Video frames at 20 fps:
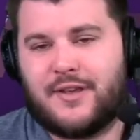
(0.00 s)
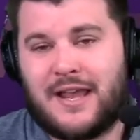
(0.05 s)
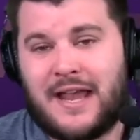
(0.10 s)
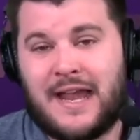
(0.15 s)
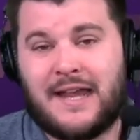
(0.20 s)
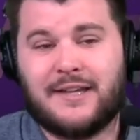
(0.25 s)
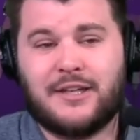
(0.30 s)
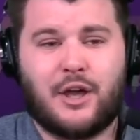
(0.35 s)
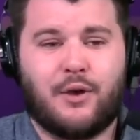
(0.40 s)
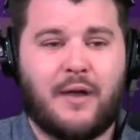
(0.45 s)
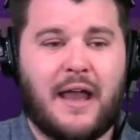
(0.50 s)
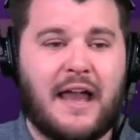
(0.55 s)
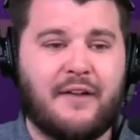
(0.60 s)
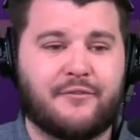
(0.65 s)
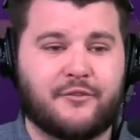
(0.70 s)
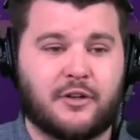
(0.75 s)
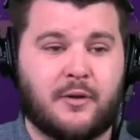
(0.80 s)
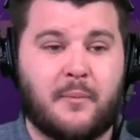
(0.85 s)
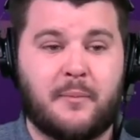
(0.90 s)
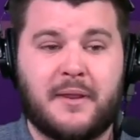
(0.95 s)
I'd go
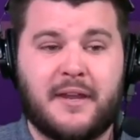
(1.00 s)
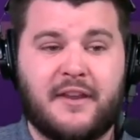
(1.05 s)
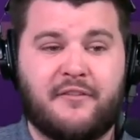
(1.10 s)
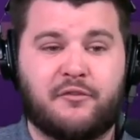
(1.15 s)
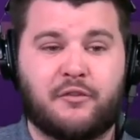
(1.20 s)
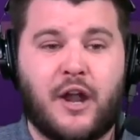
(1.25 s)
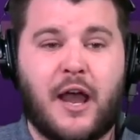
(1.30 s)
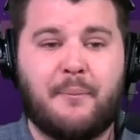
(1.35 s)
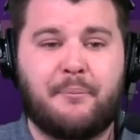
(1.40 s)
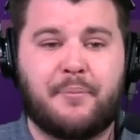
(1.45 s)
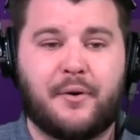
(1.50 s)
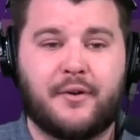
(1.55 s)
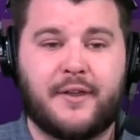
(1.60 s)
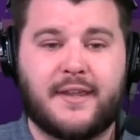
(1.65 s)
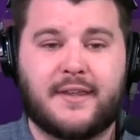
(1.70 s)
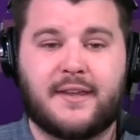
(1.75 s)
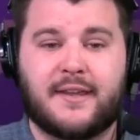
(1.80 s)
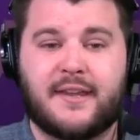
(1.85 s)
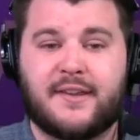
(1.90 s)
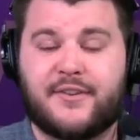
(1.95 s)
after him. I mean, if Rob
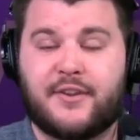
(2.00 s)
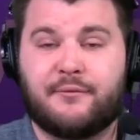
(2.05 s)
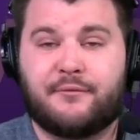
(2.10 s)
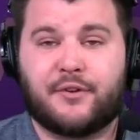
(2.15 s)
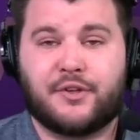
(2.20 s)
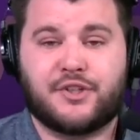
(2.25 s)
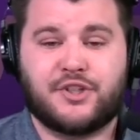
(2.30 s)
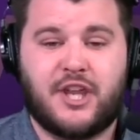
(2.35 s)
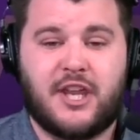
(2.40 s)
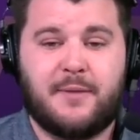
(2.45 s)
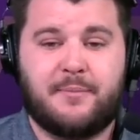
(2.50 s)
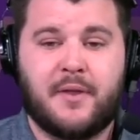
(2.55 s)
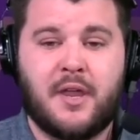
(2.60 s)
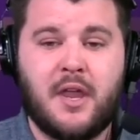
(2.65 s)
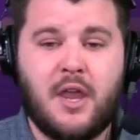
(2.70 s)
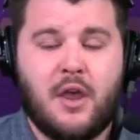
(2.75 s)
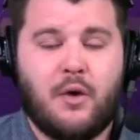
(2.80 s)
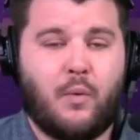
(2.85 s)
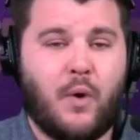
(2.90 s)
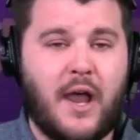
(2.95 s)
Pelinka gets him for cheap,
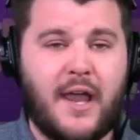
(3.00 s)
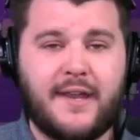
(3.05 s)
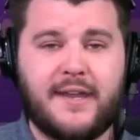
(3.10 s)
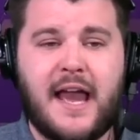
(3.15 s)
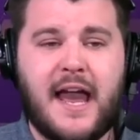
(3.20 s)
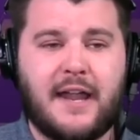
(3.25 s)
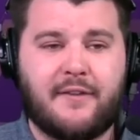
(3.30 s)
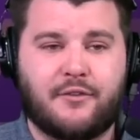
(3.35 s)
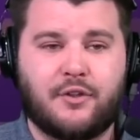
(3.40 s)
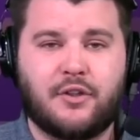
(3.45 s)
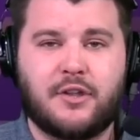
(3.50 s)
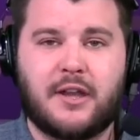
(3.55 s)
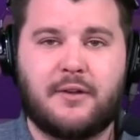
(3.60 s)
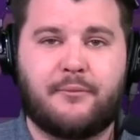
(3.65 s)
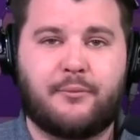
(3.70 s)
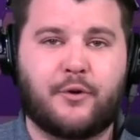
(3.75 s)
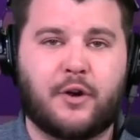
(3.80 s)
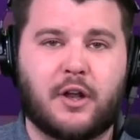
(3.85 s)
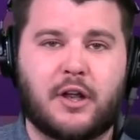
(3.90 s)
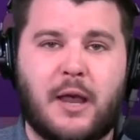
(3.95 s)
Why not? If you can get him
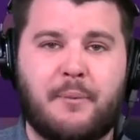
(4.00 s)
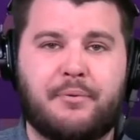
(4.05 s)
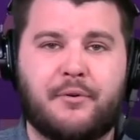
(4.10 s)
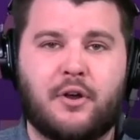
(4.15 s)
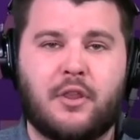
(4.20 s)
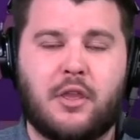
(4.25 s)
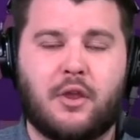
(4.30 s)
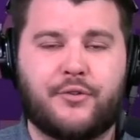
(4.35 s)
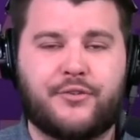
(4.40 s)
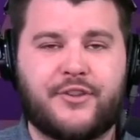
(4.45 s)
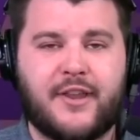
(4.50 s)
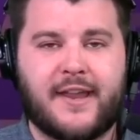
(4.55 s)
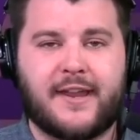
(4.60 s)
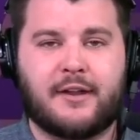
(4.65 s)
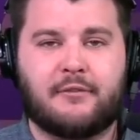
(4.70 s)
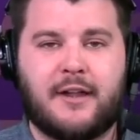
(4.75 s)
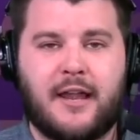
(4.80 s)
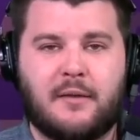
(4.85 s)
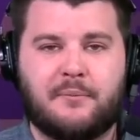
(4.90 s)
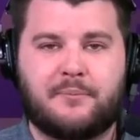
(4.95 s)
for a couple of those
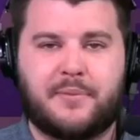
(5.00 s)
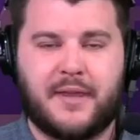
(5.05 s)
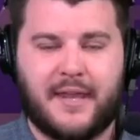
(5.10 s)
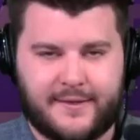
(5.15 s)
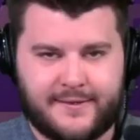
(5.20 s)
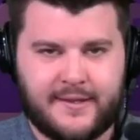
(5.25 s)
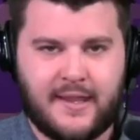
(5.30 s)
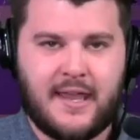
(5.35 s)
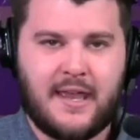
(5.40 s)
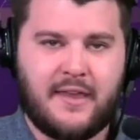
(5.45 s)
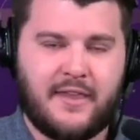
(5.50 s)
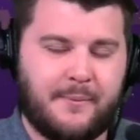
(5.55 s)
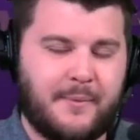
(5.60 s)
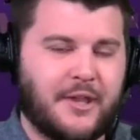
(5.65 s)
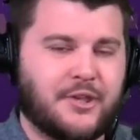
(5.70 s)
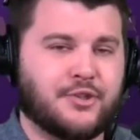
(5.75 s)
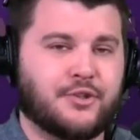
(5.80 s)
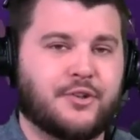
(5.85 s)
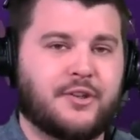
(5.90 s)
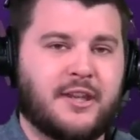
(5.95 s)
second-round picks, that
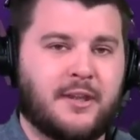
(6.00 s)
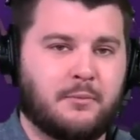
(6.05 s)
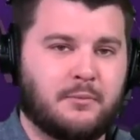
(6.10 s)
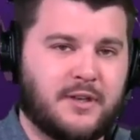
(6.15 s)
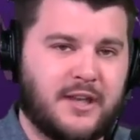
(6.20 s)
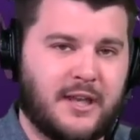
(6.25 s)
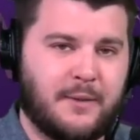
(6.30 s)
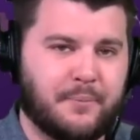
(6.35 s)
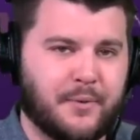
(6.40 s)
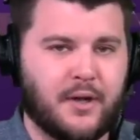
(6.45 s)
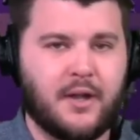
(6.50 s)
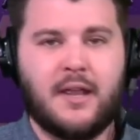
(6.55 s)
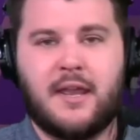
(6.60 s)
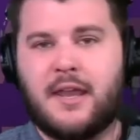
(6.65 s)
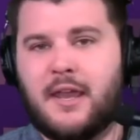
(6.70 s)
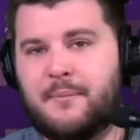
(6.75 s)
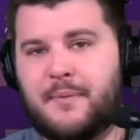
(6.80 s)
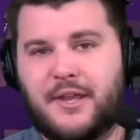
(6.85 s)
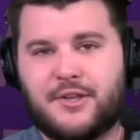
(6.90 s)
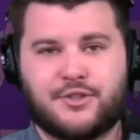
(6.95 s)
makes your team deeper,
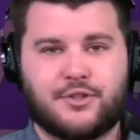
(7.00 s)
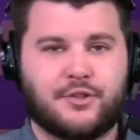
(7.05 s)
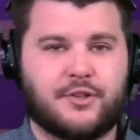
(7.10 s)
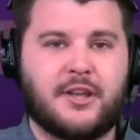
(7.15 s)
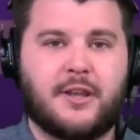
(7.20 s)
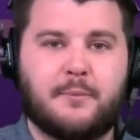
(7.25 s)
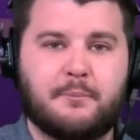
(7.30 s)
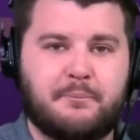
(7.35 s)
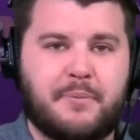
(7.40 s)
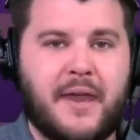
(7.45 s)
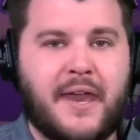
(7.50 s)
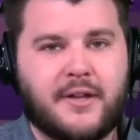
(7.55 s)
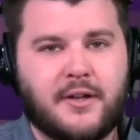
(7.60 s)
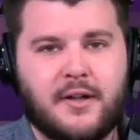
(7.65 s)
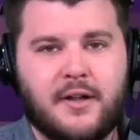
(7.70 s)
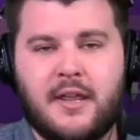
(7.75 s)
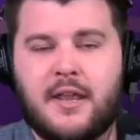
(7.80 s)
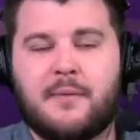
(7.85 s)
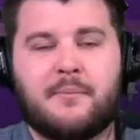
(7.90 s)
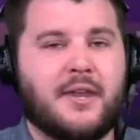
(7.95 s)
it makes your team better,
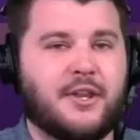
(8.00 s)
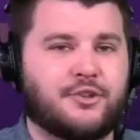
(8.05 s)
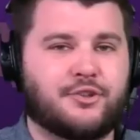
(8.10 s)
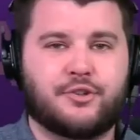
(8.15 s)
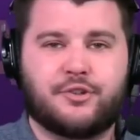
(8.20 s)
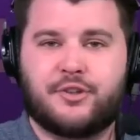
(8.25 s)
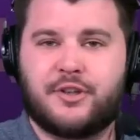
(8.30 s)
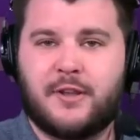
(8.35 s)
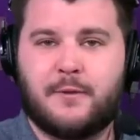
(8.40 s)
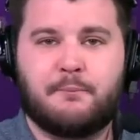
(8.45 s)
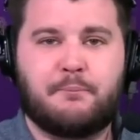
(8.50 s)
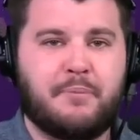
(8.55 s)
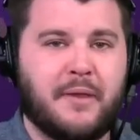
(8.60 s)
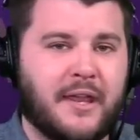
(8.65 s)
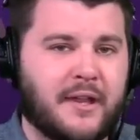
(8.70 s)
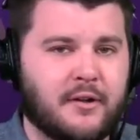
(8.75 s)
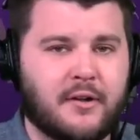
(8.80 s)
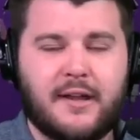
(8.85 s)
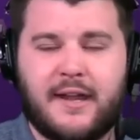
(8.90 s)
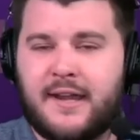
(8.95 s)
it makes your team
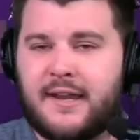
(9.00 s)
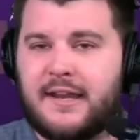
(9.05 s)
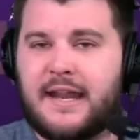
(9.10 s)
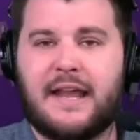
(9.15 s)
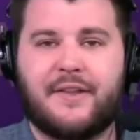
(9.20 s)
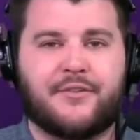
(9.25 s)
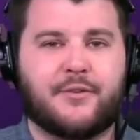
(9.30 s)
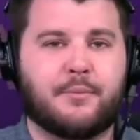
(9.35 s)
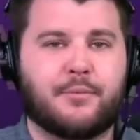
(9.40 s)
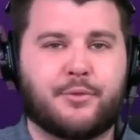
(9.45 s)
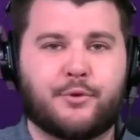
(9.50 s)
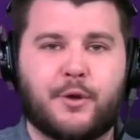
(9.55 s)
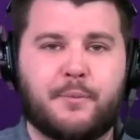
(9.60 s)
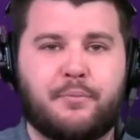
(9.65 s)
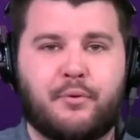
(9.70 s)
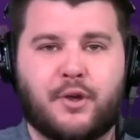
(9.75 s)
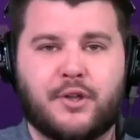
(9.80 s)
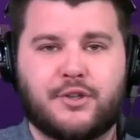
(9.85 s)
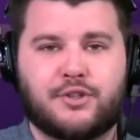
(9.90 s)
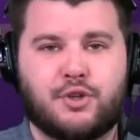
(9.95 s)
bigger, and it adds some
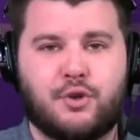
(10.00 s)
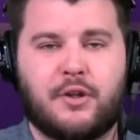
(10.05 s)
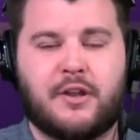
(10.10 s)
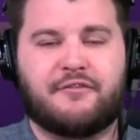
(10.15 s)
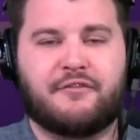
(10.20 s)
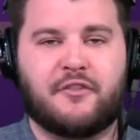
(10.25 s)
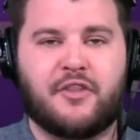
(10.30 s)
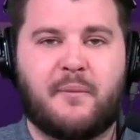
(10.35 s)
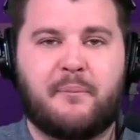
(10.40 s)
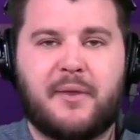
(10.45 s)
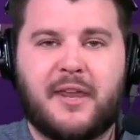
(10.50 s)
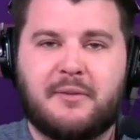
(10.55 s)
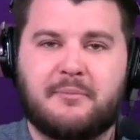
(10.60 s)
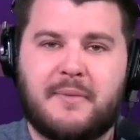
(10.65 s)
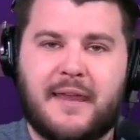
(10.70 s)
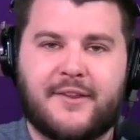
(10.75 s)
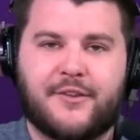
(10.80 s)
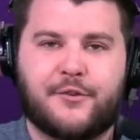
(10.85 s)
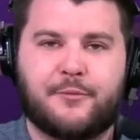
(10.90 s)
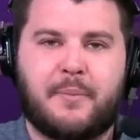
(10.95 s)
three-point shooting from the big
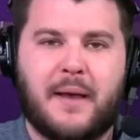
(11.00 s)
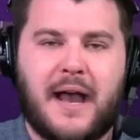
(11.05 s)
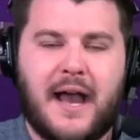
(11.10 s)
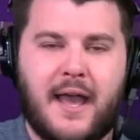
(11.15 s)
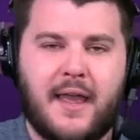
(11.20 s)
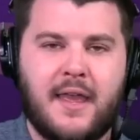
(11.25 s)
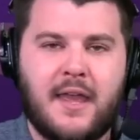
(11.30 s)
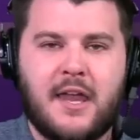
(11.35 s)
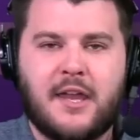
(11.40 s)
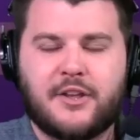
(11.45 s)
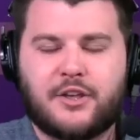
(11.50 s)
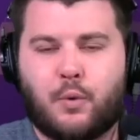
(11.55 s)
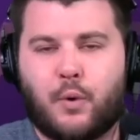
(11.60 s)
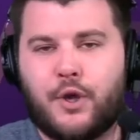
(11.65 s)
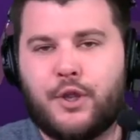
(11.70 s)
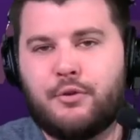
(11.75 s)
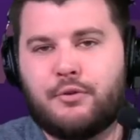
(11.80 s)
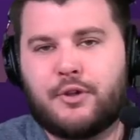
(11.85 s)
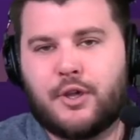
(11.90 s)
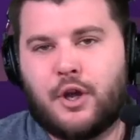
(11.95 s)
man spot to where
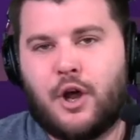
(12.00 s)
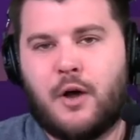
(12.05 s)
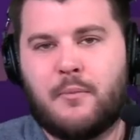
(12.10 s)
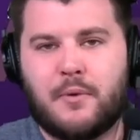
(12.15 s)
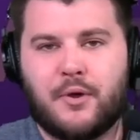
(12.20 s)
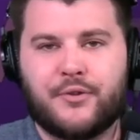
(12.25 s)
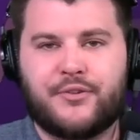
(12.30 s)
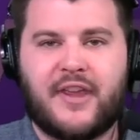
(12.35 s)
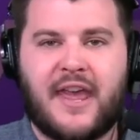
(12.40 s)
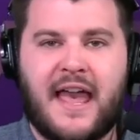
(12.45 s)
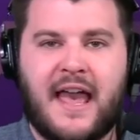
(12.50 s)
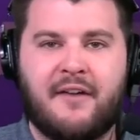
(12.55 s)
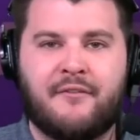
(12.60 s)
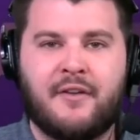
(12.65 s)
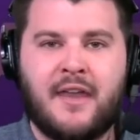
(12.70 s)
you could almost have